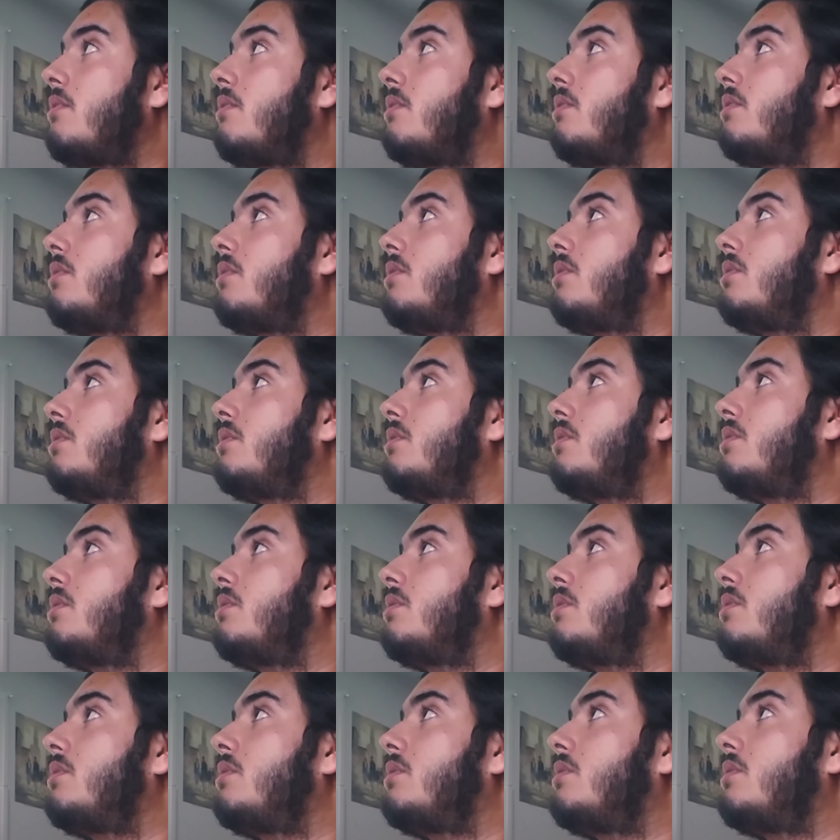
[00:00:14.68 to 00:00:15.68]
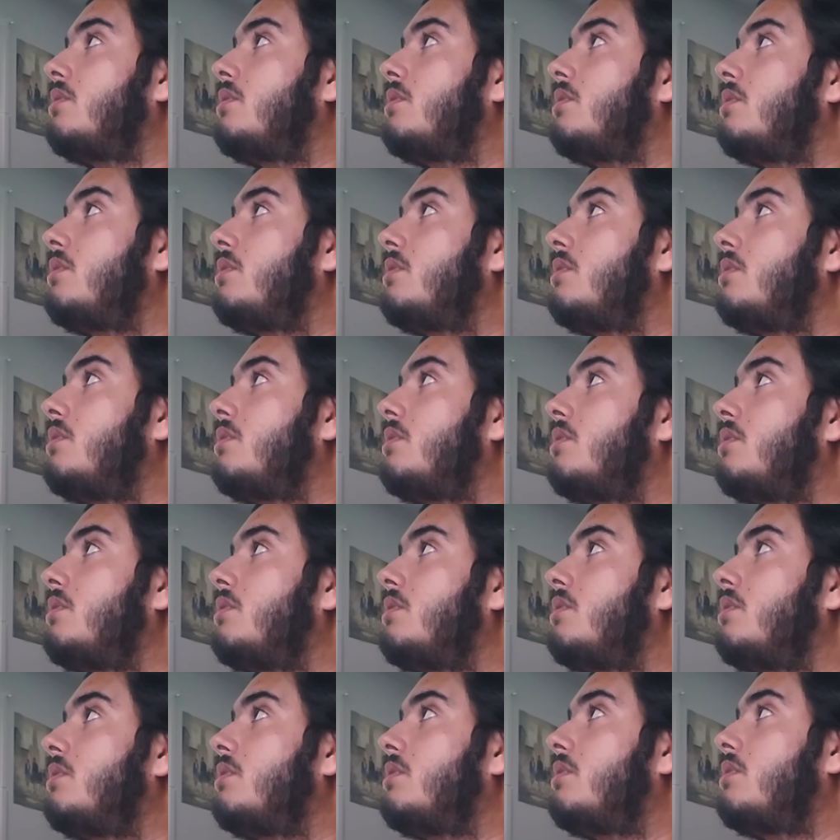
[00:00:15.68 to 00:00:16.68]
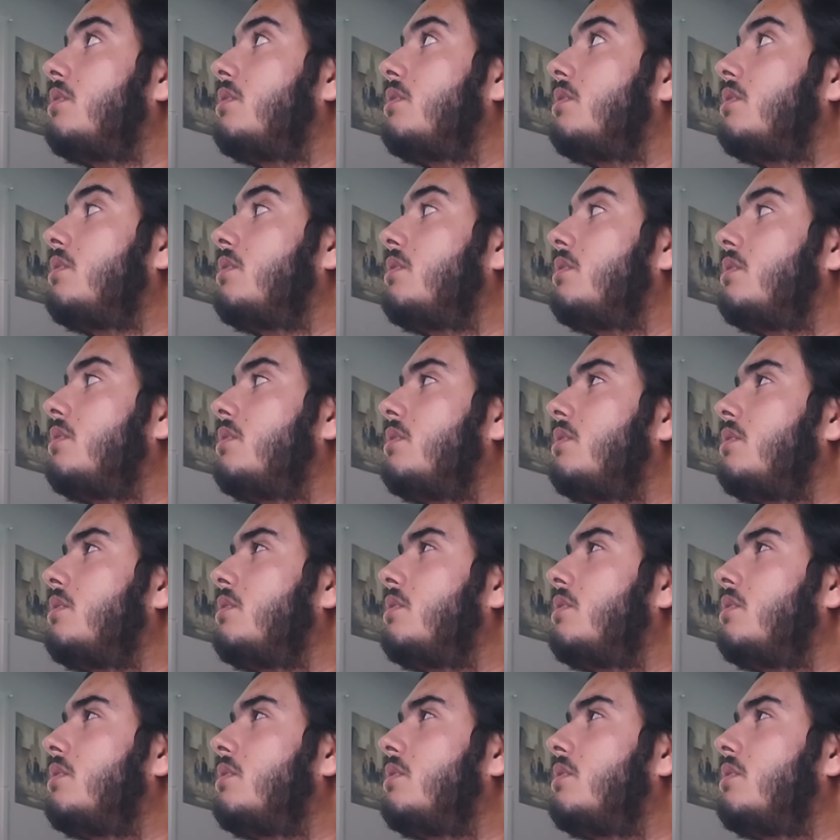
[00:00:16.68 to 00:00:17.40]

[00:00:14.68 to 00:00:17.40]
No one is speaking in this clip.